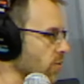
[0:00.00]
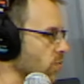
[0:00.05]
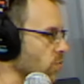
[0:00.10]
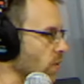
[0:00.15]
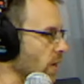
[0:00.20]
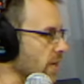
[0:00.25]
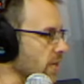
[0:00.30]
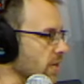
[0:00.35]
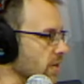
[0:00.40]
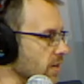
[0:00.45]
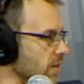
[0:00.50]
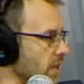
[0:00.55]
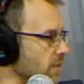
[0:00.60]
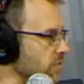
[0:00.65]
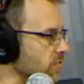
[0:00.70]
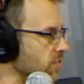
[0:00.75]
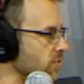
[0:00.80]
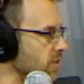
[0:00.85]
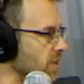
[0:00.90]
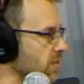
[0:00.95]
right, left,
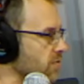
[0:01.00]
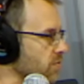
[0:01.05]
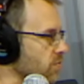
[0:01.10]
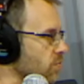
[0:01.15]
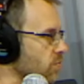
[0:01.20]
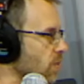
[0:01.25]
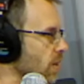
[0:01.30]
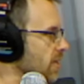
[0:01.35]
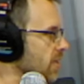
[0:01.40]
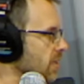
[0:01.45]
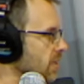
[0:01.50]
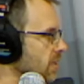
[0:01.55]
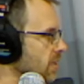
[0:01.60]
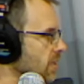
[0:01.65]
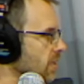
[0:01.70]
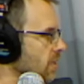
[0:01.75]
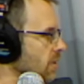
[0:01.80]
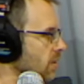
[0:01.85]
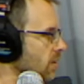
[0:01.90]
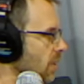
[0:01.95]
left, right.
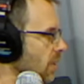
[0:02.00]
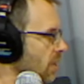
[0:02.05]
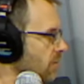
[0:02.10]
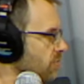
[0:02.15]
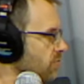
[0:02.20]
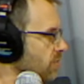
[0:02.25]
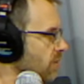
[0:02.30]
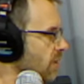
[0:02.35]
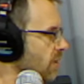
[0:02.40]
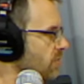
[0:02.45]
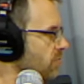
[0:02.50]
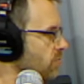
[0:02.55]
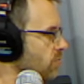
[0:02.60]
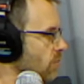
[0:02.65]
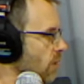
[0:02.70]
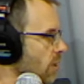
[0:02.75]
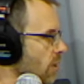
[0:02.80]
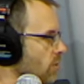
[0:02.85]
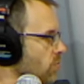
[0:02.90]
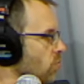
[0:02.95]
Left, left,
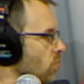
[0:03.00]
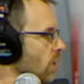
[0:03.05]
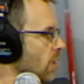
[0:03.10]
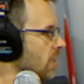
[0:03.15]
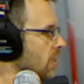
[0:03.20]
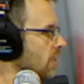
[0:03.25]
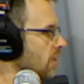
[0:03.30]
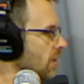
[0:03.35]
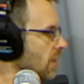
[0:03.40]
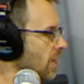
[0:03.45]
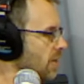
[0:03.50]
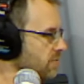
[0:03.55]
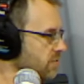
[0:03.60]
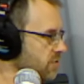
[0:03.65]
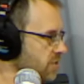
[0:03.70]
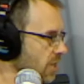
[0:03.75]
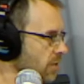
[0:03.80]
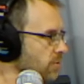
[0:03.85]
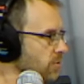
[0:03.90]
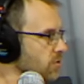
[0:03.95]
right, right, left.
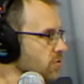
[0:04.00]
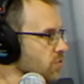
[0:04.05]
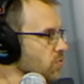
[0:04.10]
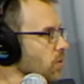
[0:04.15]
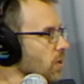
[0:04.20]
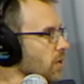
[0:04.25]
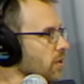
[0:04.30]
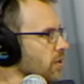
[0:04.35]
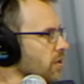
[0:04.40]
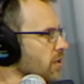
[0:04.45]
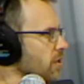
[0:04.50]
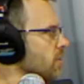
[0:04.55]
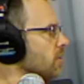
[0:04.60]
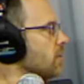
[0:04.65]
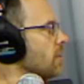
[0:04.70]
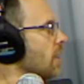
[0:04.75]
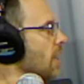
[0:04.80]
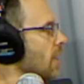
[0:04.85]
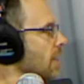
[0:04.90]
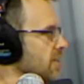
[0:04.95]
Doubles. 1
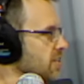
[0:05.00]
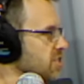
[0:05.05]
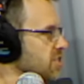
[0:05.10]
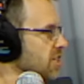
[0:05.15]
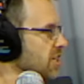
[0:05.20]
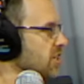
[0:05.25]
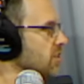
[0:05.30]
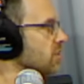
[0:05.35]
and a single.